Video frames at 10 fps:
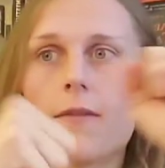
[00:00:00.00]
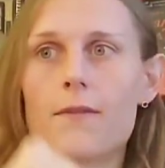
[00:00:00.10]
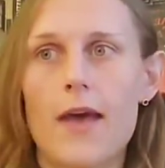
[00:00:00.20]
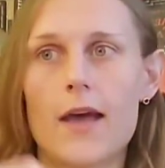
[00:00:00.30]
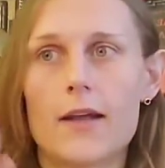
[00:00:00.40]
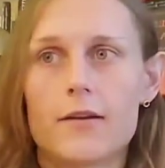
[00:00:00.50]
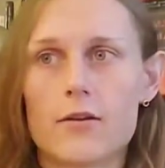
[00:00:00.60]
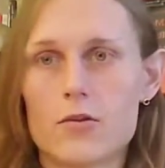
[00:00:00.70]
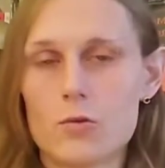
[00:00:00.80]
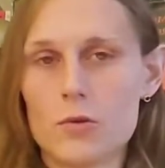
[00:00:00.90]
Then
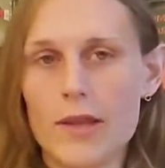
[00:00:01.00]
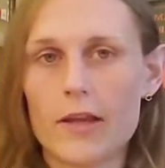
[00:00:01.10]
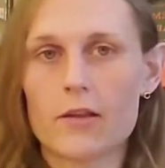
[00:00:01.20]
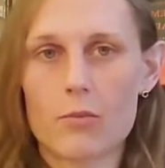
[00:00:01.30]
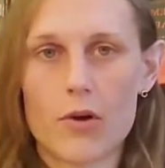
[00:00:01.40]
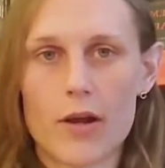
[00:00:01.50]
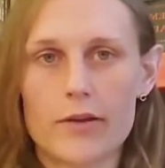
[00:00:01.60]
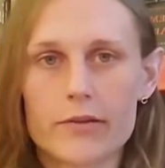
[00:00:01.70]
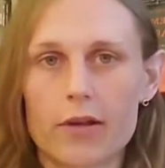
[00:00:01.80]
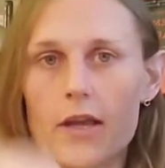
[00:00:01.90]
you link the
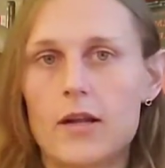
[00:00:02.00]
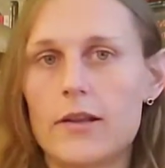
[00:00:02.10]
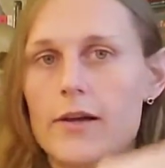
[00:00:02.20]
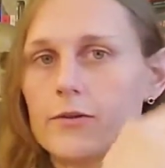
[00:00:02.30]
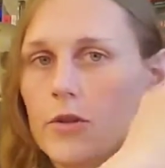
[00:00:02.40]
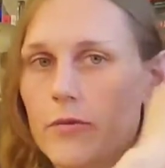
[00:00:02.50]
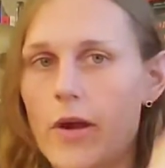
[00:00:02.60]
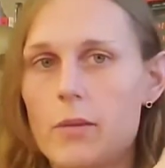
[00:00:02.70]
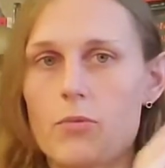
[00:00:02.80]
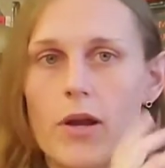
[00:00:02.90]
brains, it allows the
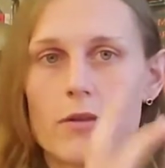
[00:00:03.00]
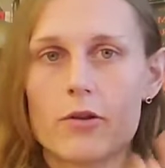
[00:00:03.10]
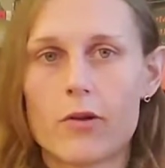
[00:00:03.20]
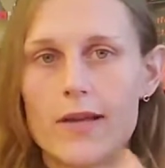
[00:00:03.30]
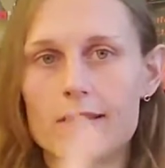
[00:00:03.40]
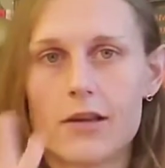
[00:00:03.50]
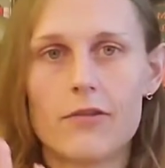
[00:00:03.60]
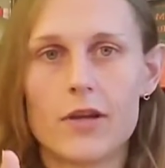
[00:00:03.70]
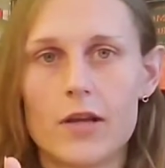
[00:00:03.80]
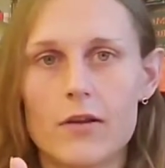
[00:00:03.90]
right brain, the
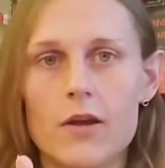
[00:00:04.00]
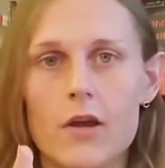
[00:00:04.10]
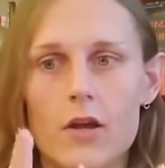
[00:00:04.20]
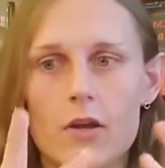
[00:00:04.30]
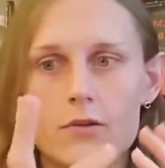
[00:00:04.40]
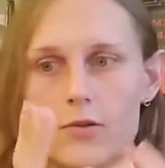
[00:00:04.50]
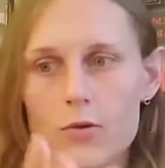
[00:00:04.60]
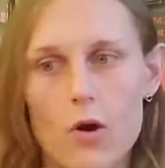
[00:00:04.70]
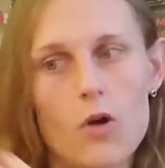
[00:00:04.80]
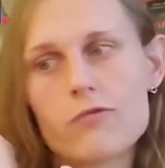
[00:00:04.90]
creativity,
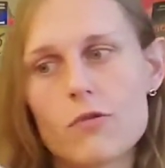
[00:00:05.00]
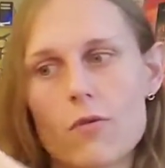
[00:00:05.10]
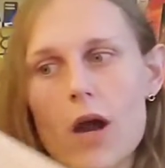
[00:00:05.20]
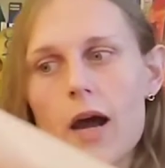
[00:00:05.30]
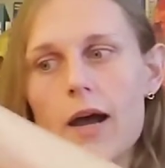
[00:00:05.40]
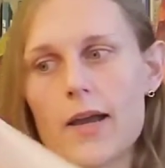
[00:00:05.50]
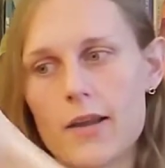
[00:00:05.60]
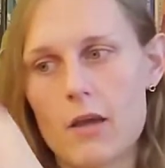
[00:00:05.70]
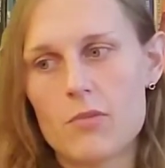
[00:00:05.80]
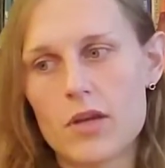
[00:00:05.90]
to override
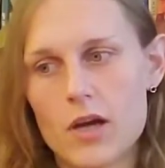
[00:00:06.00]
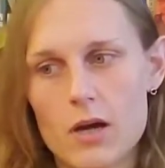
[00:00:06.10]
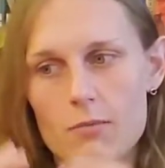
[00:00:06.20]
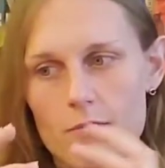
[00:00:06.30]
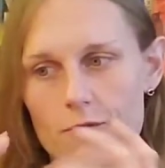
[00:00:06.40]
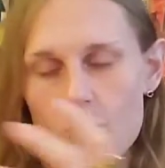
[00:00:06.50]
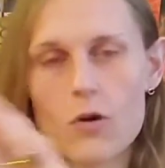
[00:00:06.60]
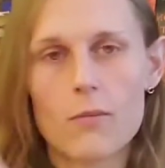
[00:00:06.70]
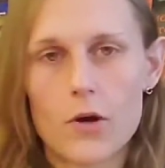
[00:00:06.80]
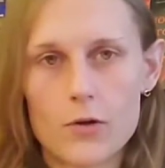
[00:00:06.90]
and become
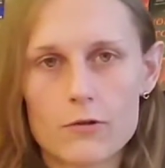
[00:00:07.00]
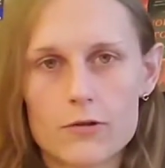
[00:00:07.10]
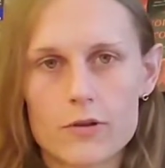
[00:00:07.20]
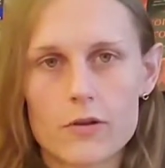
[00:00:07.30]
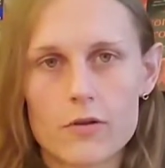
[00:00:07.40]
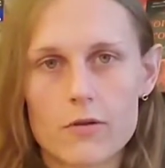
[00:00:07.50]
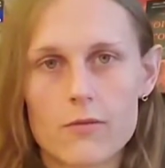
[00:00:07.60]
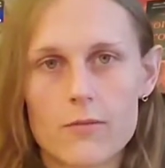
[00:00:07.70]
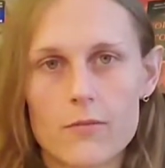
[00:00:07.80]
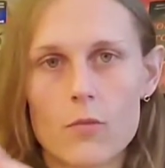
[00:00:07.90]
foremost
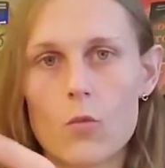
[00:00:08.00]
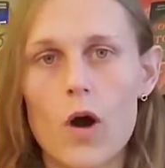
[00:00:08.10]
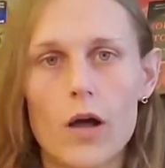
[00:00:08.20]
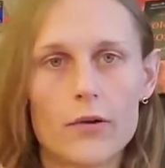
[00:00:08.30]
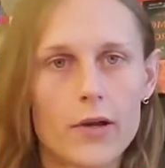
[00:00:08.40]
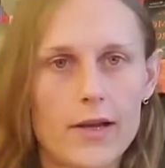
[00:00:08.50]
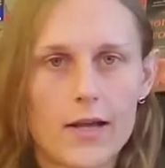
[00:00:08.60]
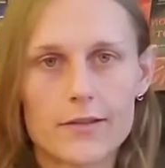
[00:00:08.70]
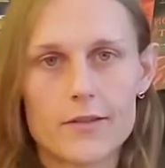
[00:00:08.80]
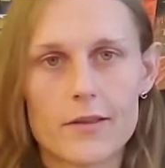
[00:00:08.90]
while
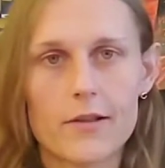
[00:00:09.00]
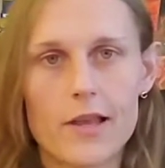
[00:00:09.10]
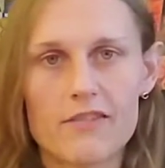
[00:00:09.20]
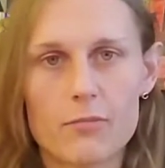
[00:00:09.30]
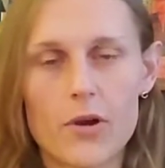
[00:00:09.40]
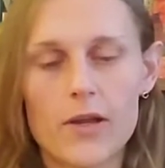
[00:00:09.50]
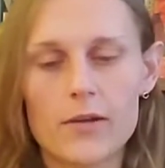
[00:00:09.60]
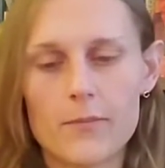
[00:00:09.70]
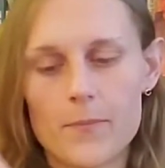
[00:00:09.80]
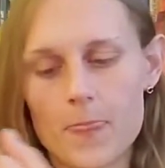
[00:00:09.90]
connected to the left
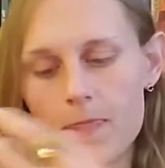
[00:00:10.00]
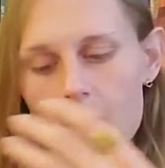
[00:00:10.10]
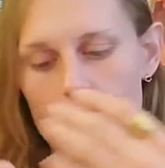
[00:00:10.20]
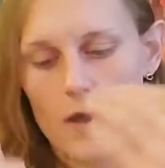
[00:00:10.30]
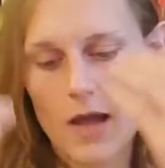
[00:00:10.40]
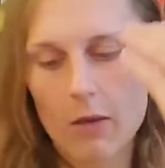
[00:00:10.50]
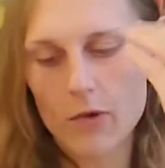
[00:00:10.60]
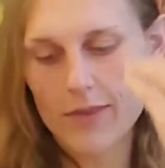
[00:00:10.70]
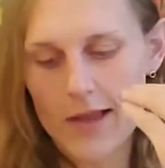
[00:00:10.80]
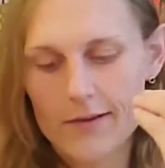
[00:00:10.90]
brain. And
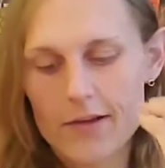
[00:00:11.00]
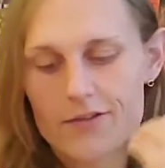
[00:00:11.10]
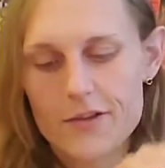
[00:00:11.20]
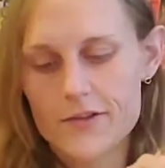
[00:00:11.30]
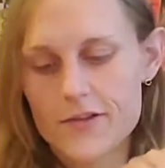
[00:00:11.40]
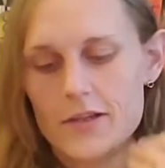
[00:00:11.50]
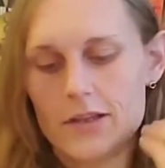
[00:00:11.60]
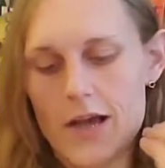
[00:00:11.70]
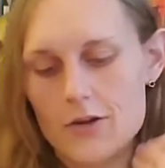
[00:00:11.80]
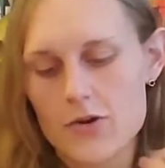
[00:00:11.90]
what that does is it
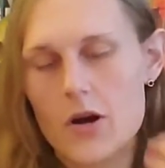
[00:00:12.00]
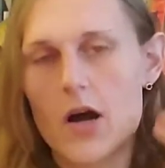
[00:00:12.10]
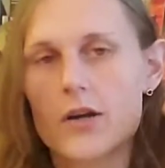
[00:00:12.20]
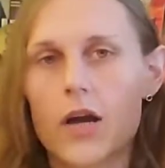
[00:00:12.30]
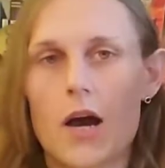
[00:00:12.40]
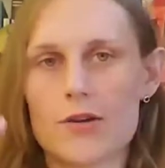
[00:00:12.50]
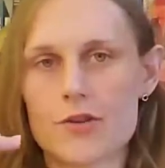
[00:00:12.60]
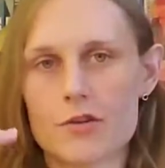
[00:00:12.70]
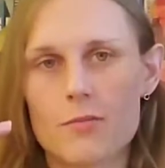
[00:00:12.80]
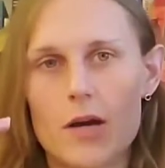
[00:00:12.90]
allows your
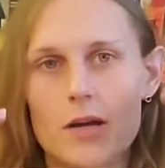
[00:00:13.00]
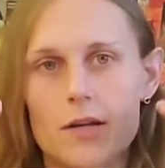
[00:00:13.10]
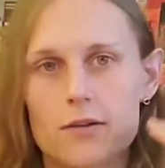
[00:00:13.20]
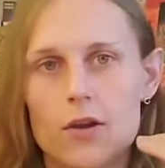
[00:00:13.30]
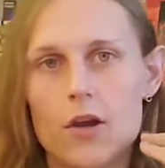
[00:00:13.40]
unconscious mind